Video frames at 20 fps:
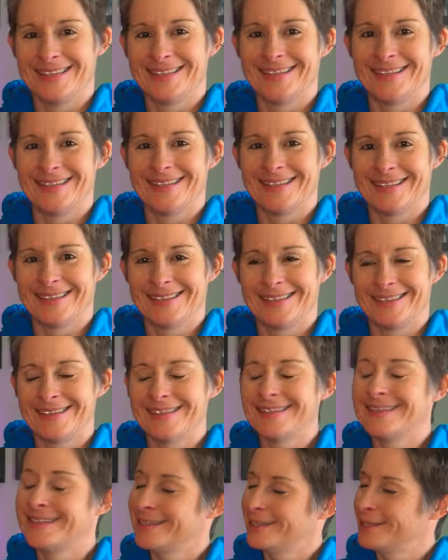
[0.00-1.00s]

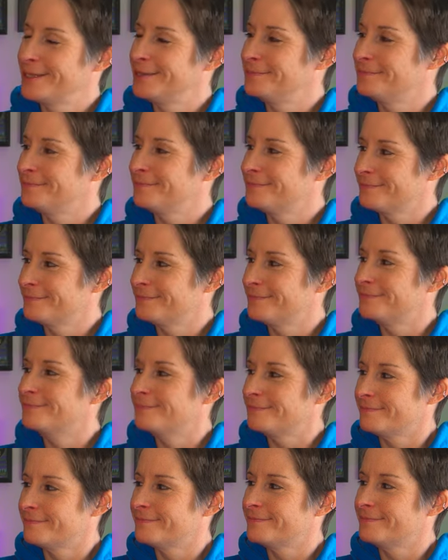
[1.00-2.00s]

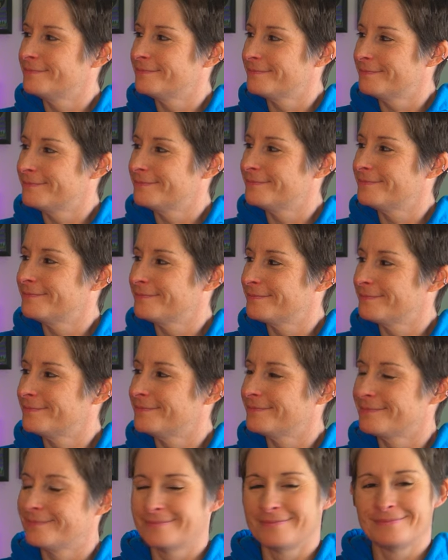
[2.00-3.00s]

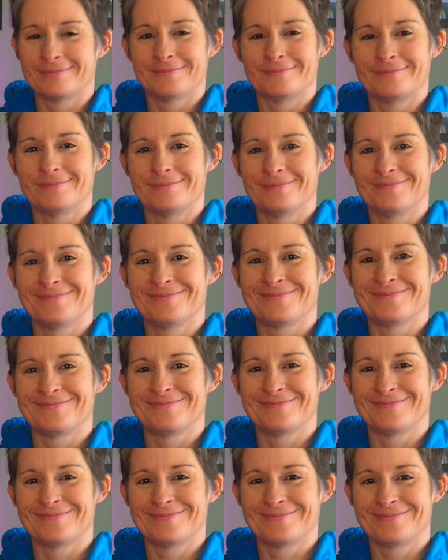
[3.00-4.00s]

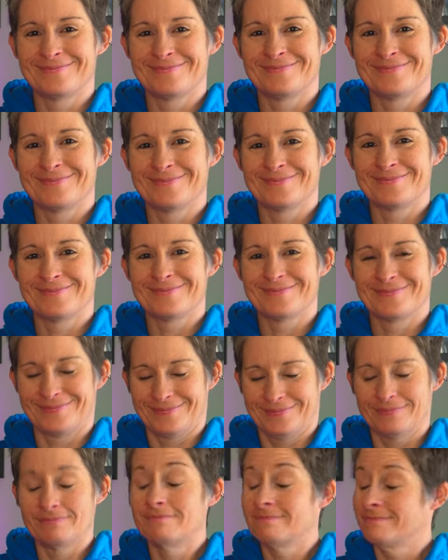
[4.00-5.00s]

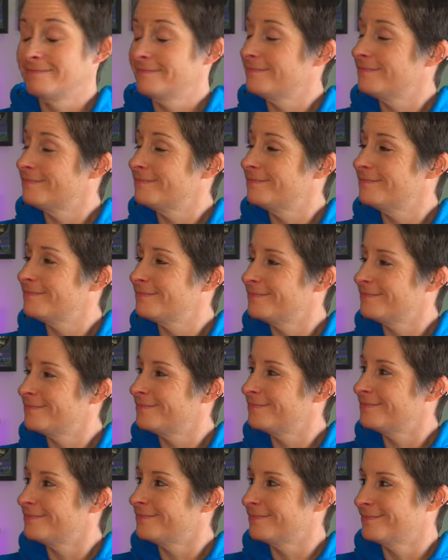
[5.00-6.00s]

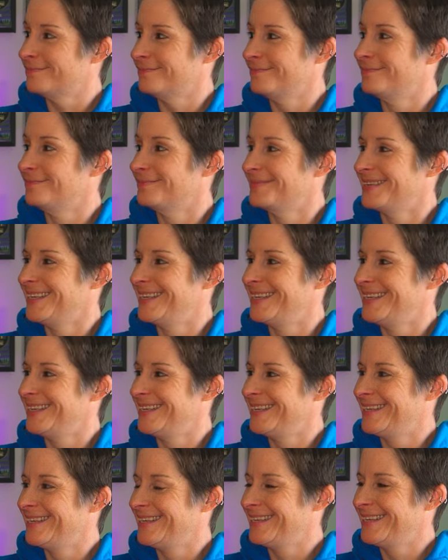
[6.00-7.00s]

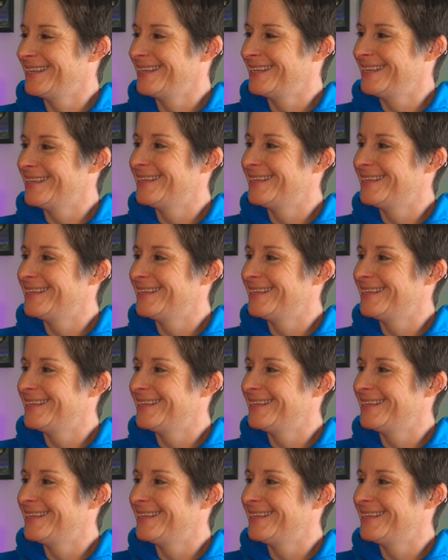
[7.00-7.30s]
[no speech]